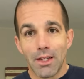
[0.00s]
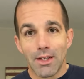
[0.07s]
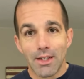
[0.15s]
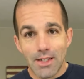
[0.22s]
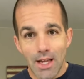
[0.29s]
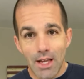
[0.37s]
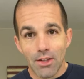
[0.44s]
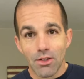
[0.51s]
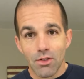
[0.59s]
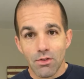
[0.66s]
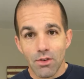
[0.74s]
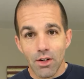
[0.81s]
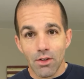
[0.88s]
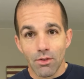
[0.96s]
into 10
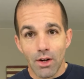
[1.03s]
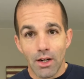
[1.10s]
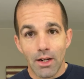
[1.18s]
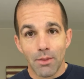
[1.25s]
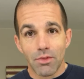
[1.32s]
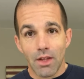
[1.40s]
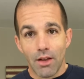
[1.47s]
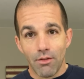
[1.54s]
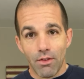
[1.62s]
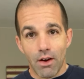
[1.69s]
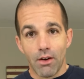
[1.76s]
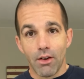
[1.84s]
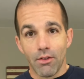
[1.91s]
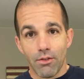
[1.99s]
strict ring dips that
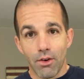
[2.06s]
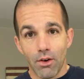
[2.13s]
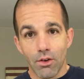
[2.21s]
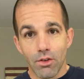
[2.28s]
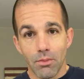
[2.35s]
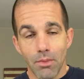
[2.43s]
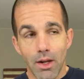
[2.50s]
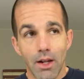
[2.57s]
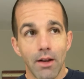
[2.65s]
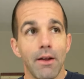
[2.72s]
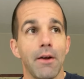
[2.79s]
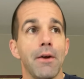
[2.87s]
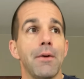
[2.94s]
very first minute.